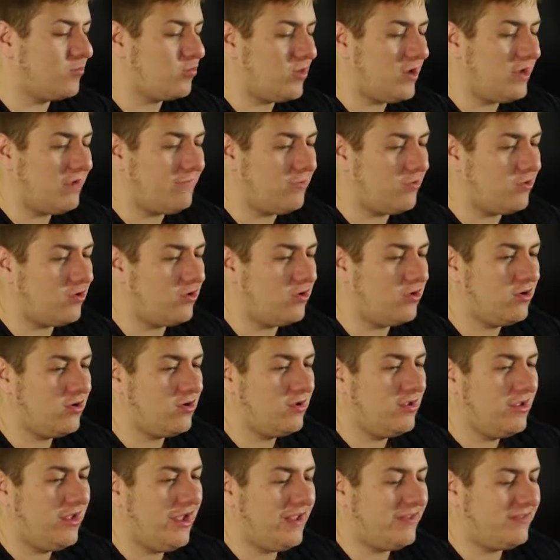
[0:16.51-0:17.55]
River
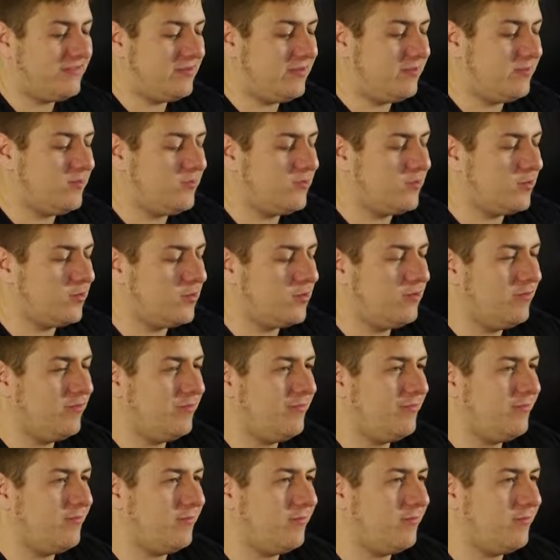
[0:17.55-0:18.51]
has some sort of